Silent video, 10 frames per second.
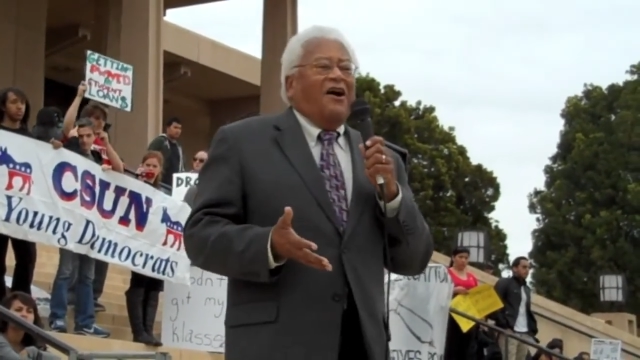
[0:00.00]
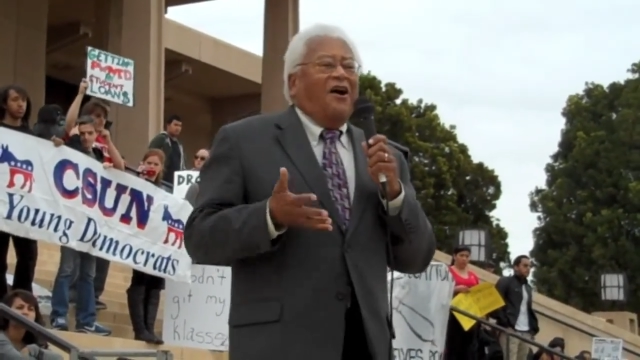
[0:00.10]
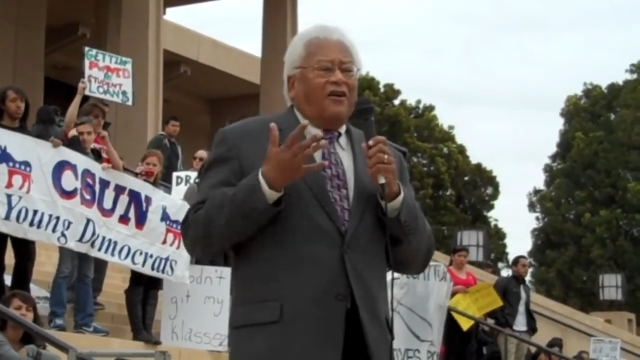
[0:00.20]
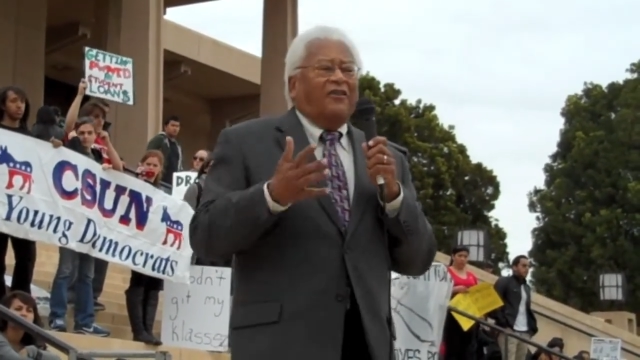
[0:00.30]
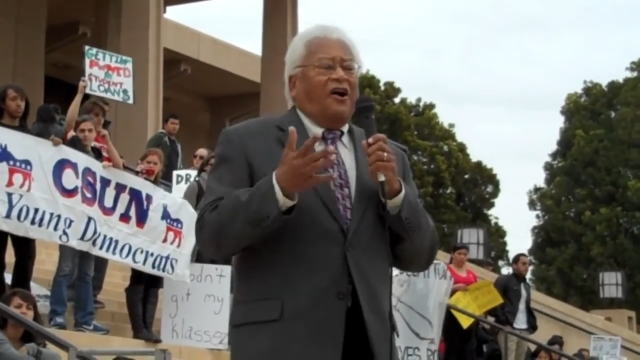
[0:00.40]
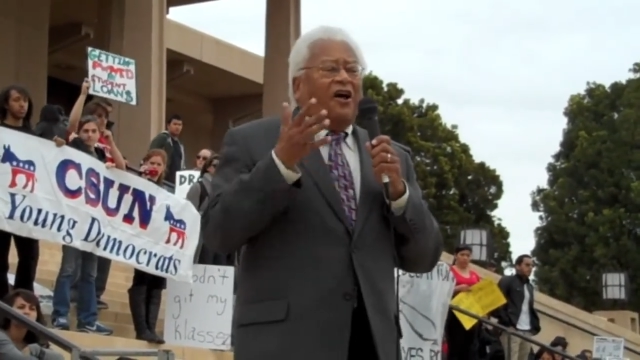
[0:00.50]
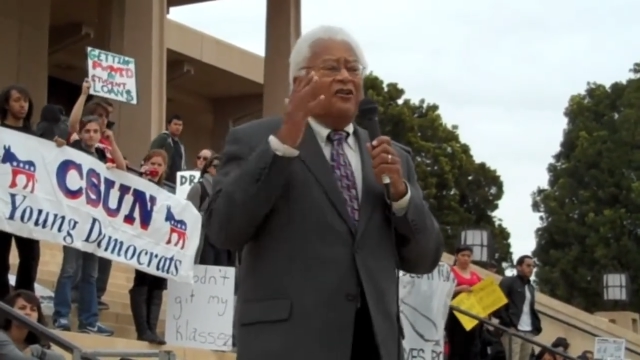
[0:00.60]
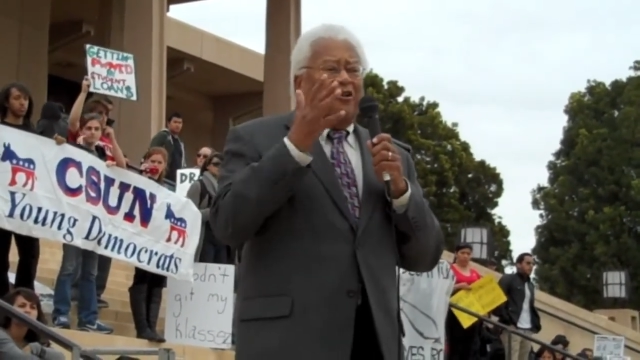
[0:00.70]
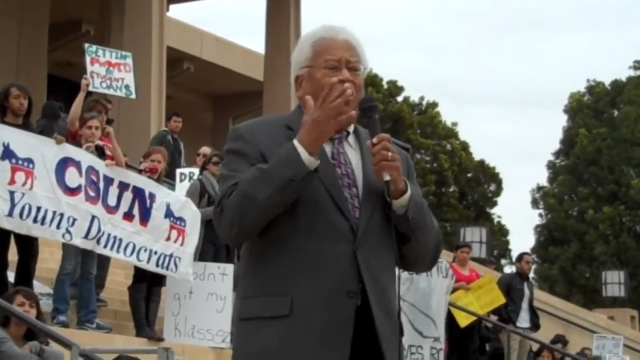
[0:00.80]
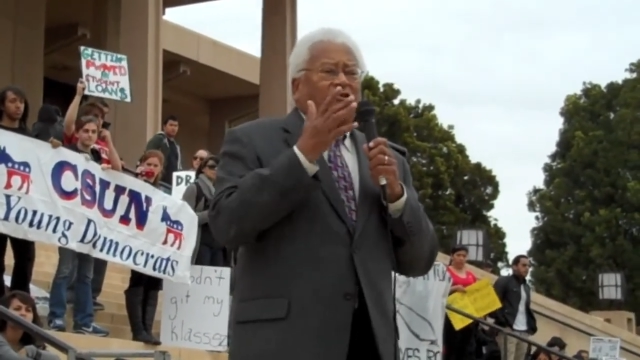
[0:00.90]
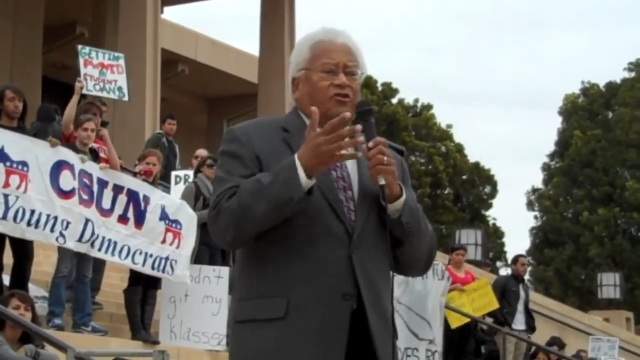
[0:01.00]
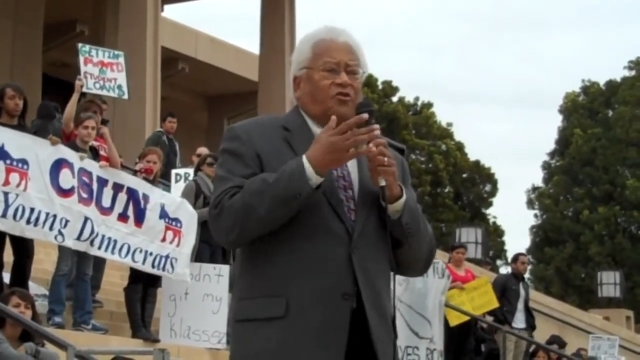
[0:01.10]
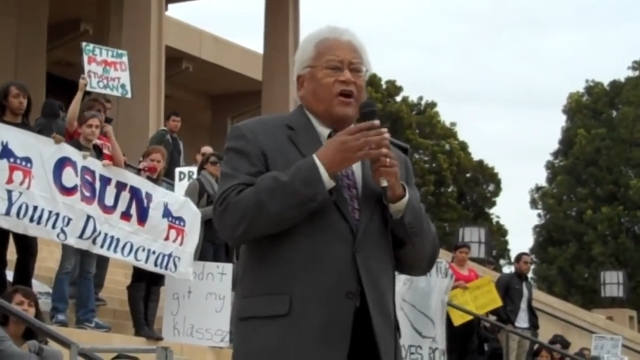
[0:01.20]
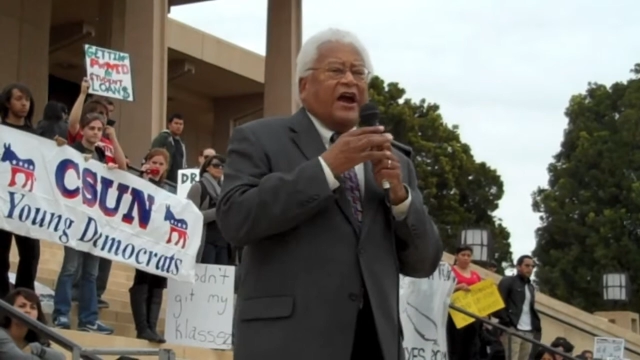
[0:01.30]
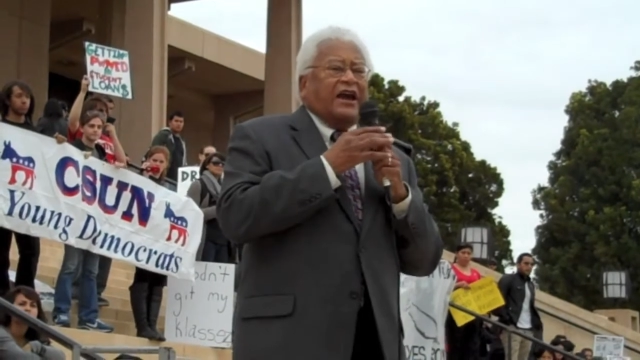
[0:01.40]
all along the
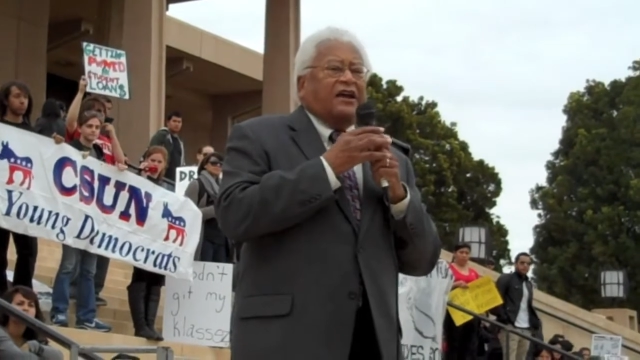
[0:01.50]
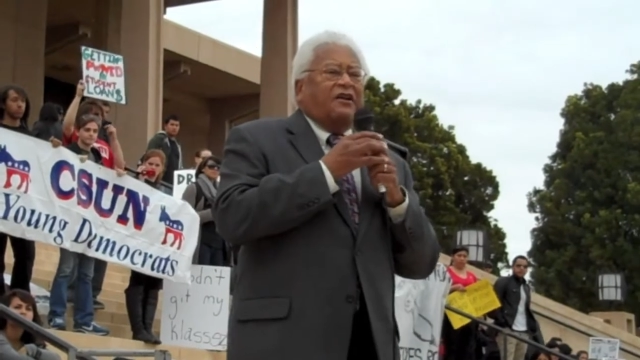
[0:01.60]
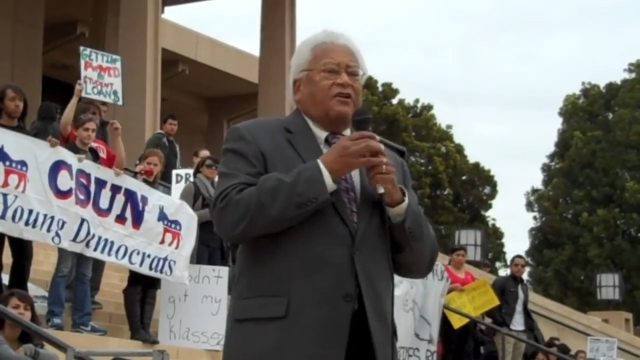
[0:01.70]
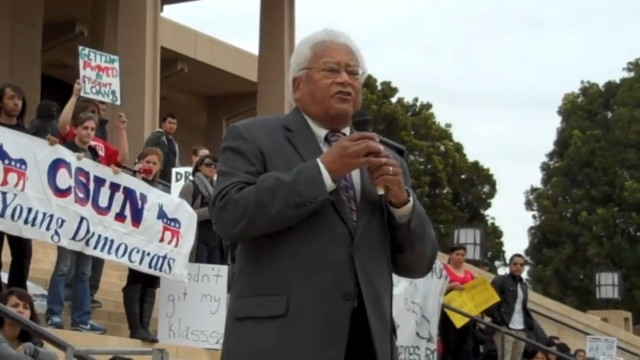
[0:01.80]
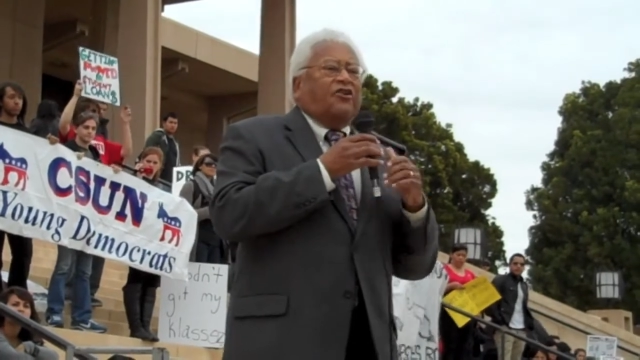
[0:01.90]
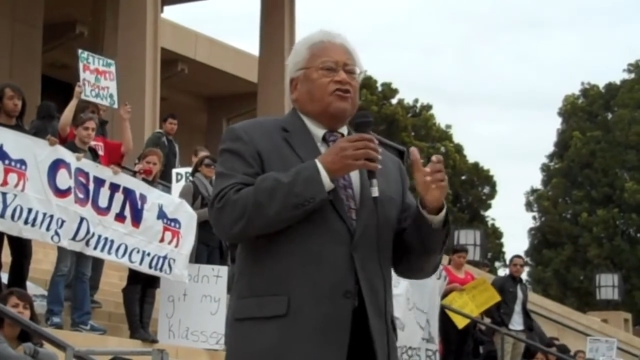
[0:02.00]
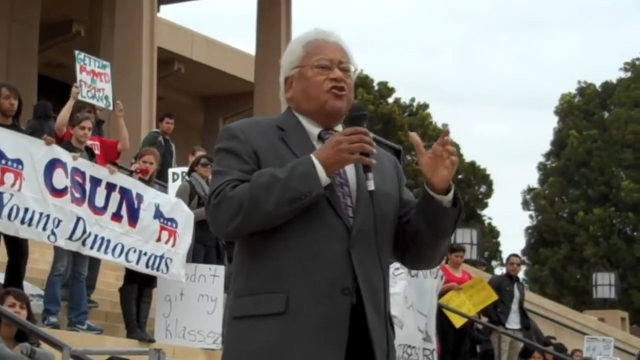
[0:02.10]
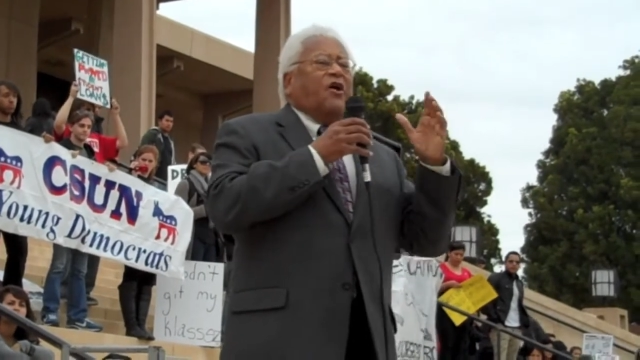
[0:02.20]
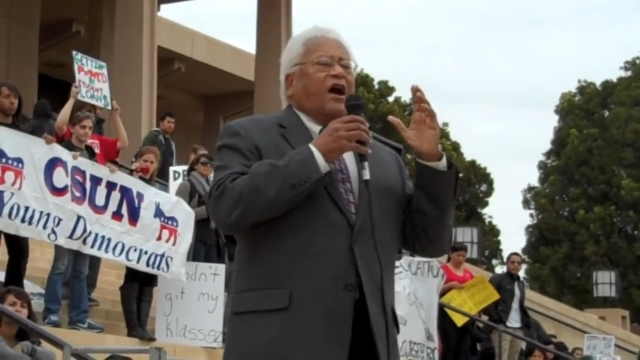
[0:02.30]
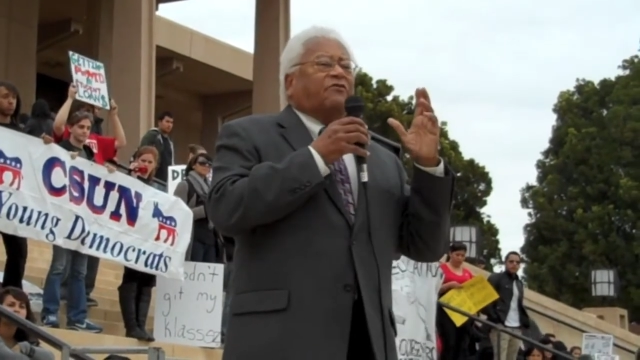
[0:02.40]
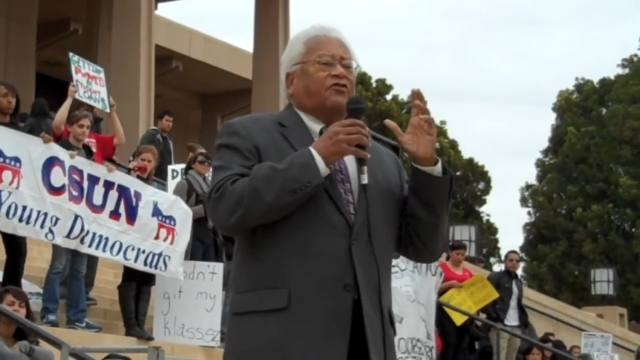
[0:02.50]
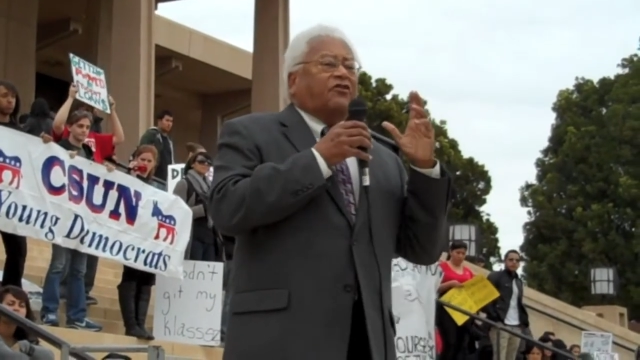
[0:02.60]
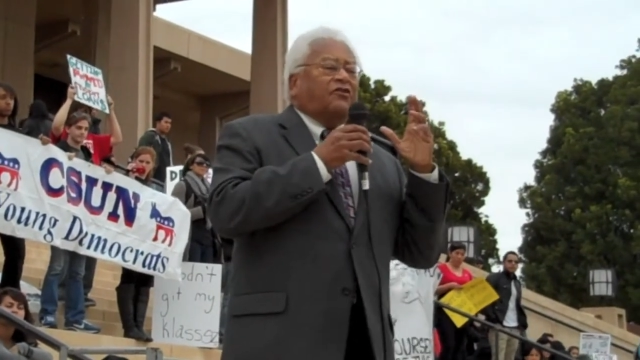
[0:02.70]
way. So you have